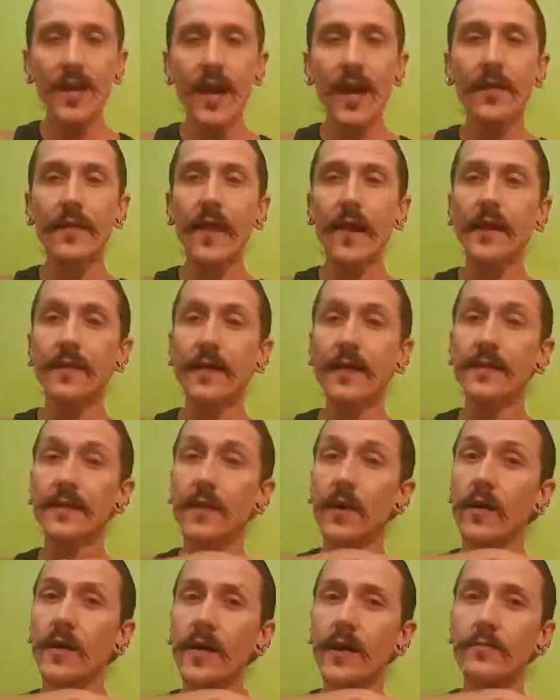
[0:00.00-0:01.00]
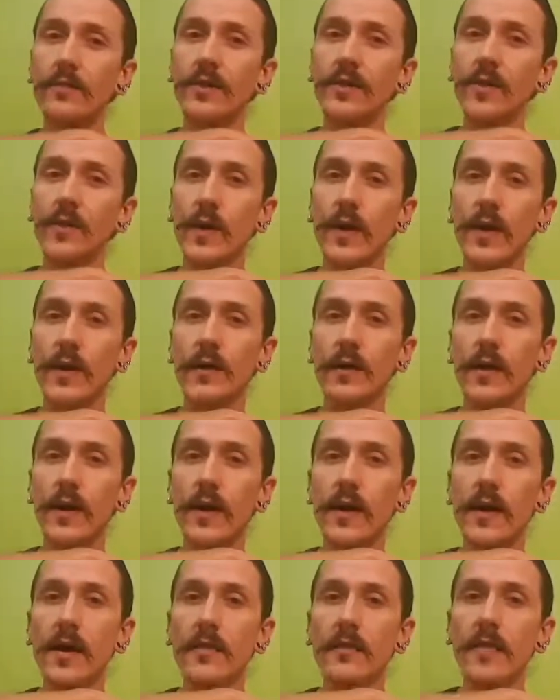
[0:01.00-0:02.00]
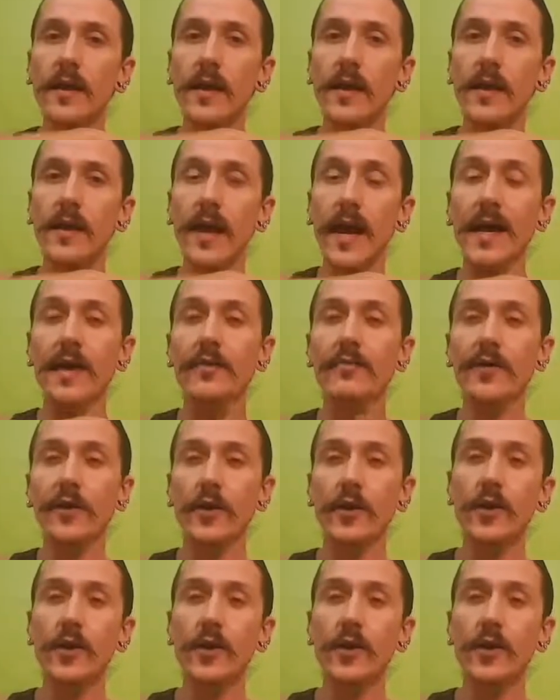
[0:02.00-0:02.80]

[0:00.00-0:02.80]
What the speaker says: And then that's going in between the head of the